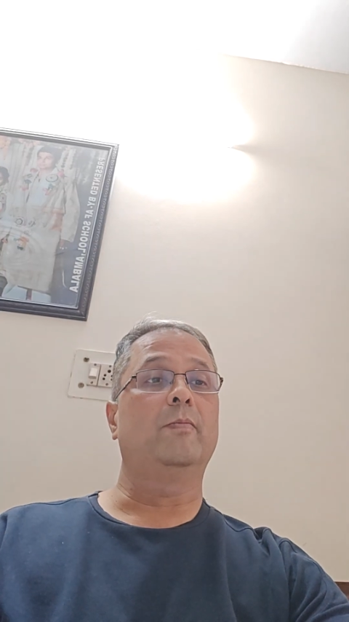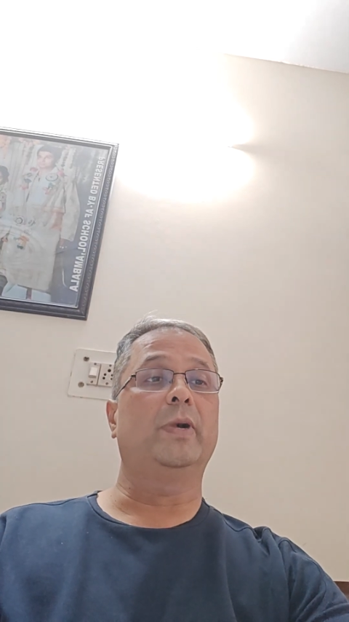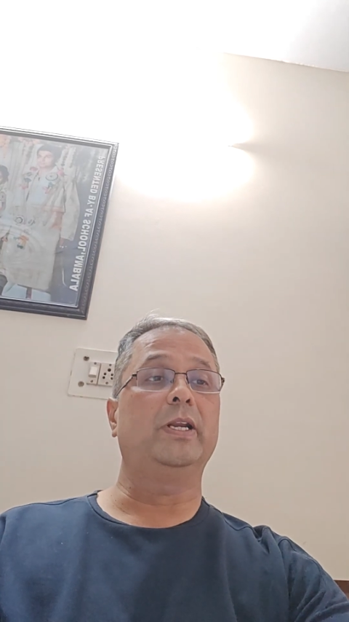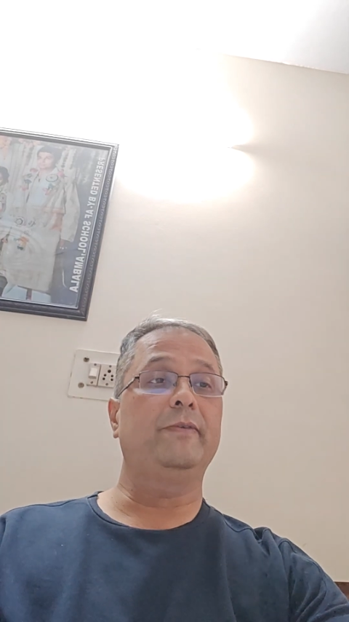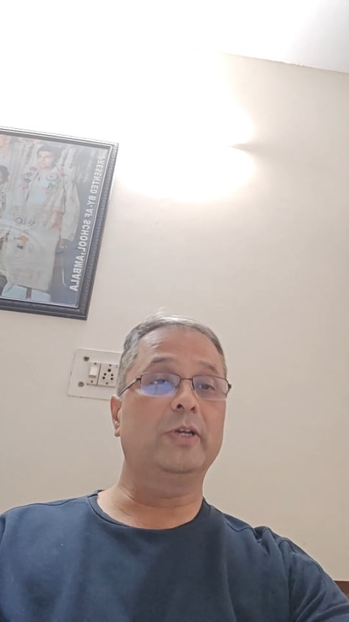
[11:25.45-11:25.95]

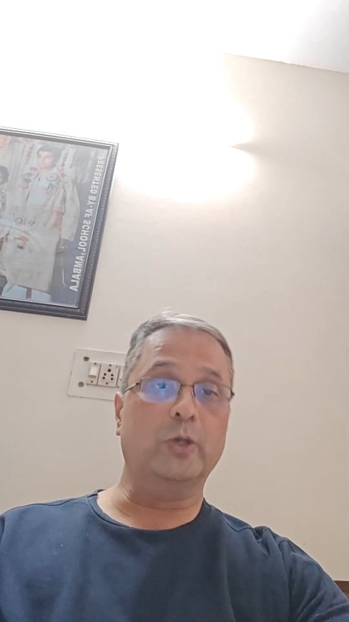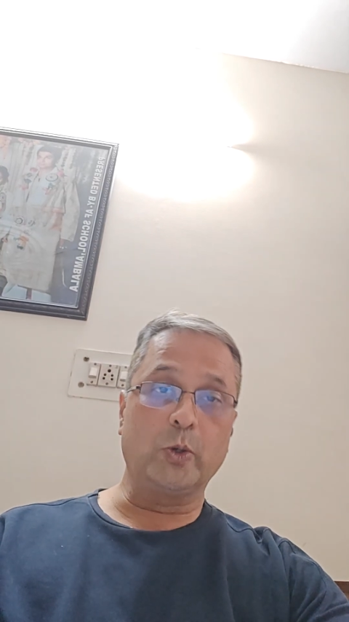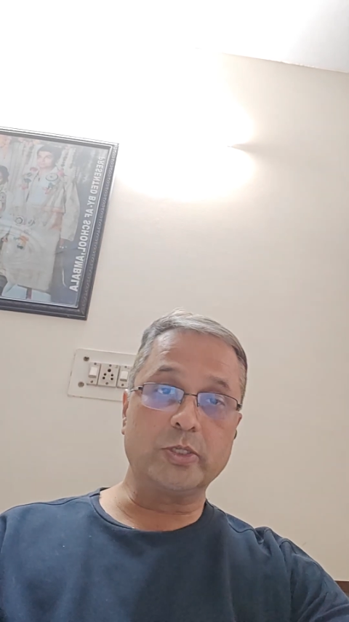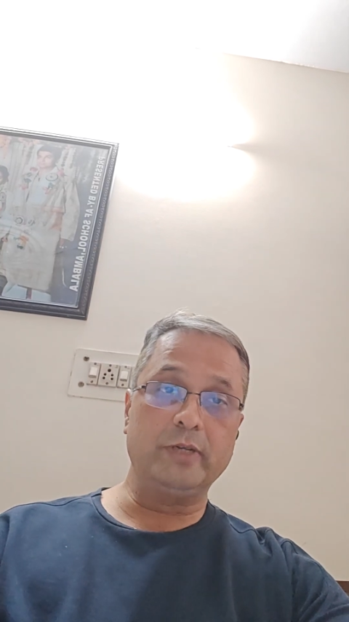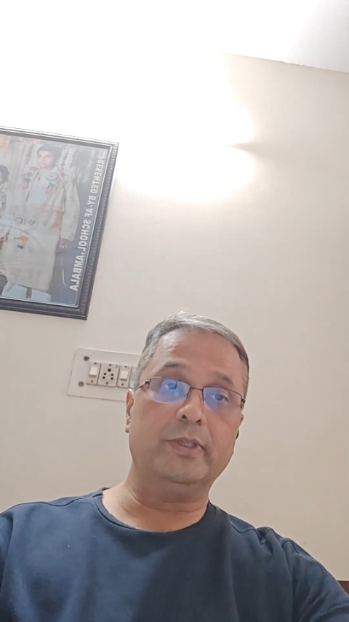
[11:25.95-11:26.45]
By living
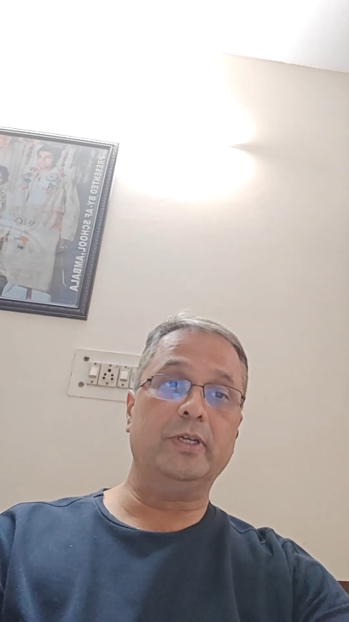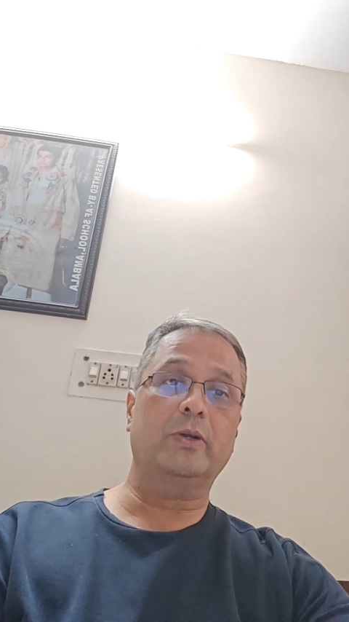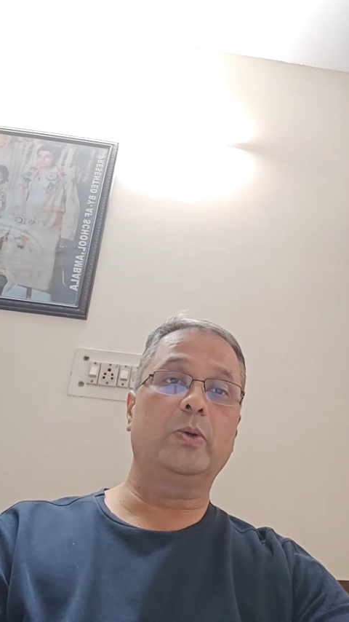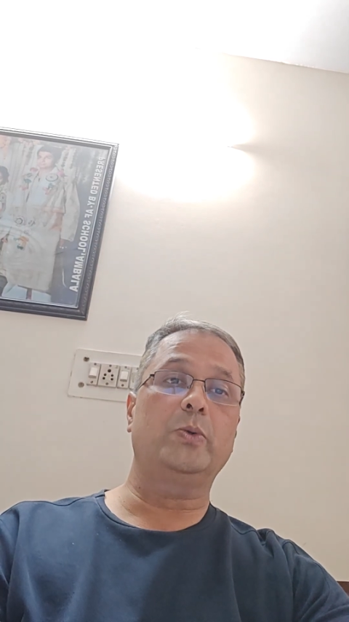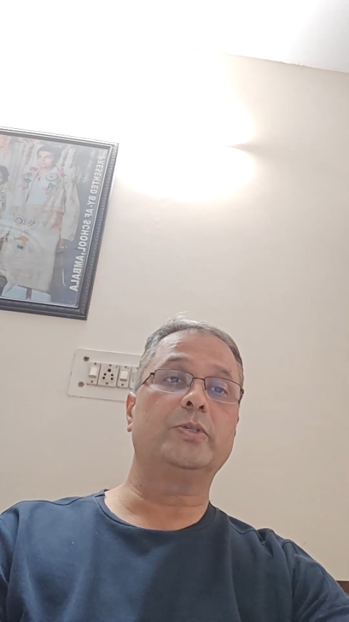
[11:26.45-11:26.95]
closely with their
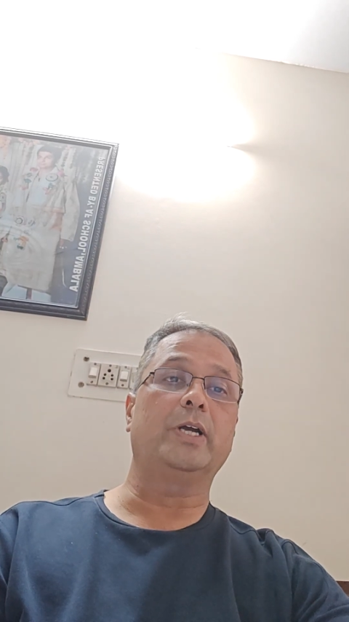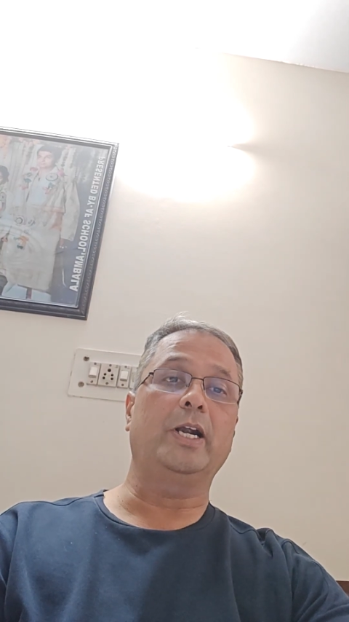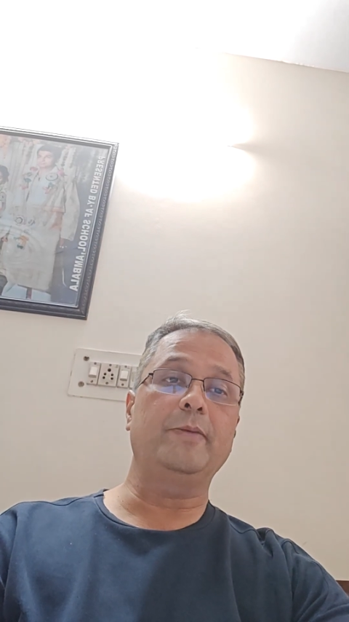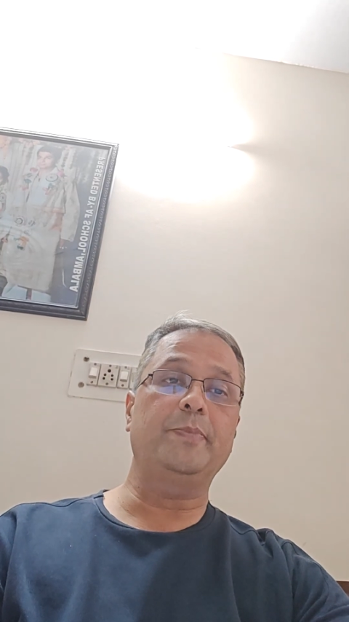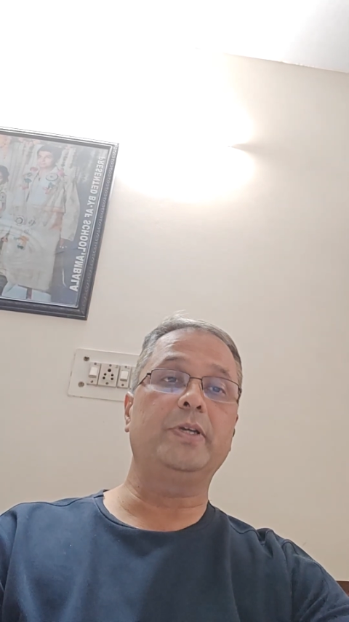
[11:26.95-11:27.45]
gurus
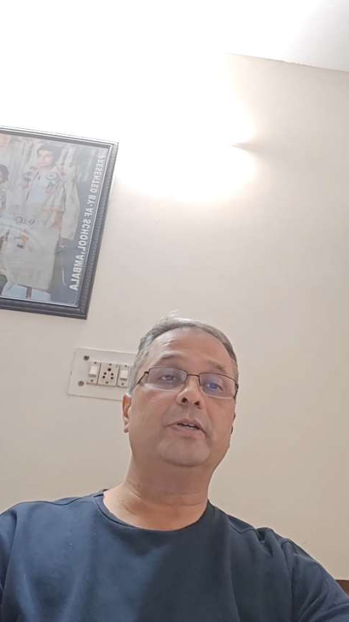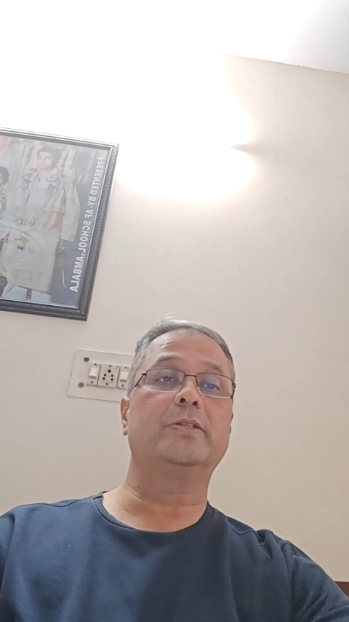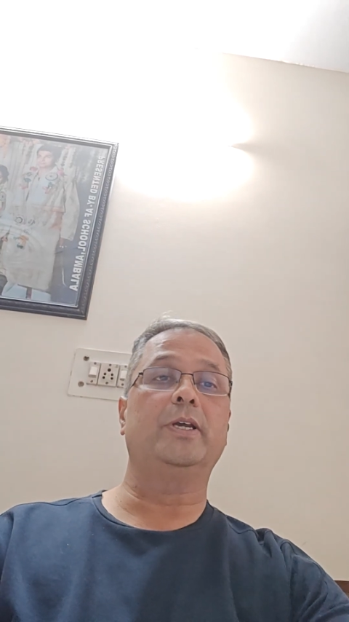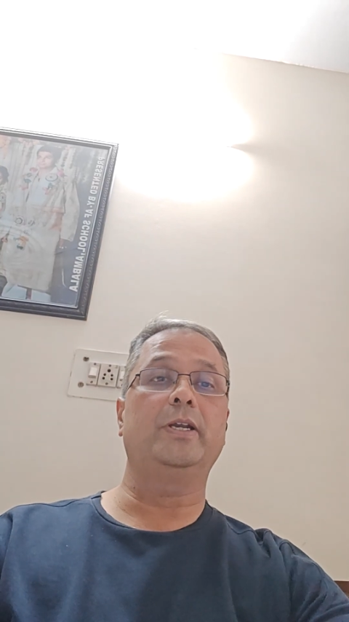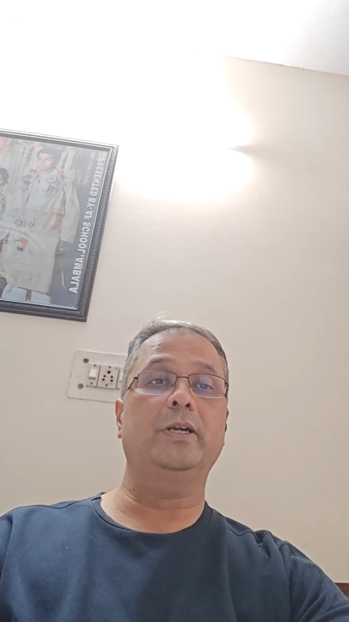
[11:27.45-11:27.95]
and
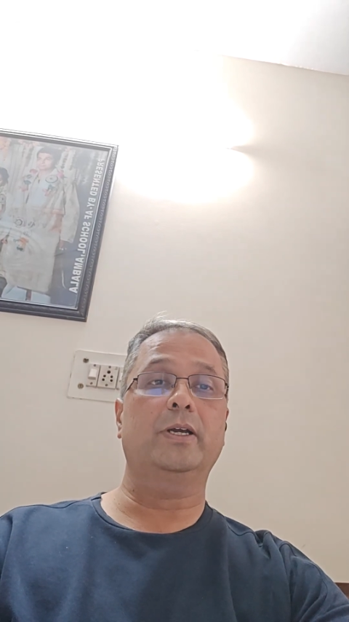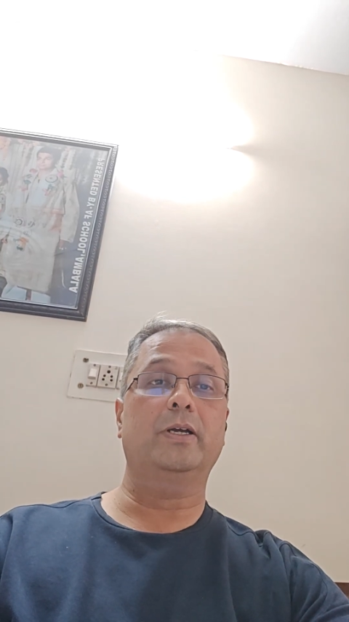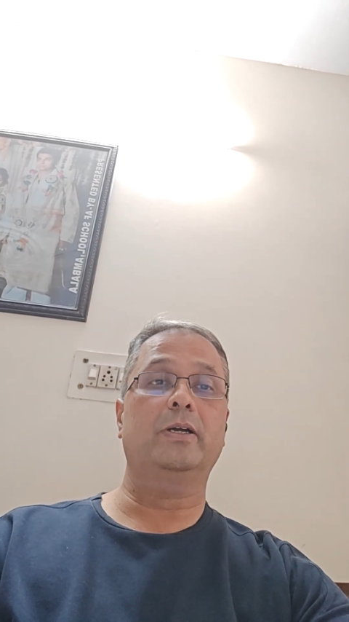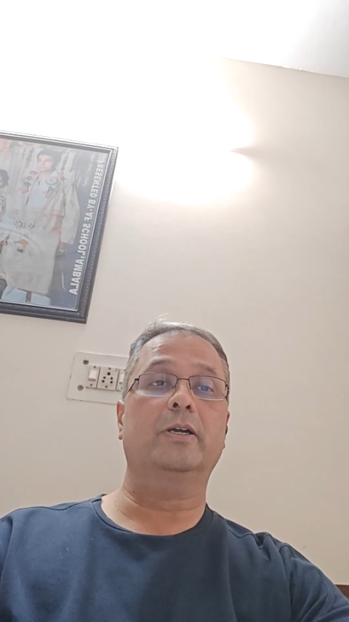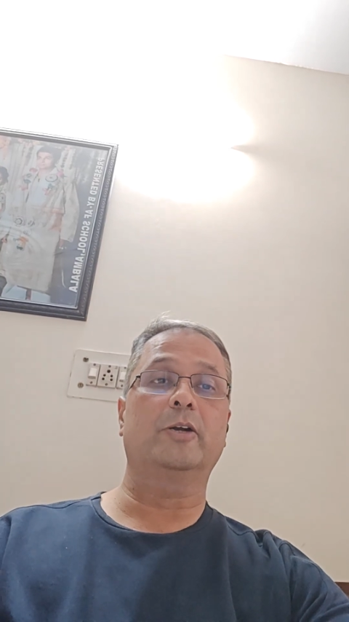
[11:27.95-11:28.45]
peers in a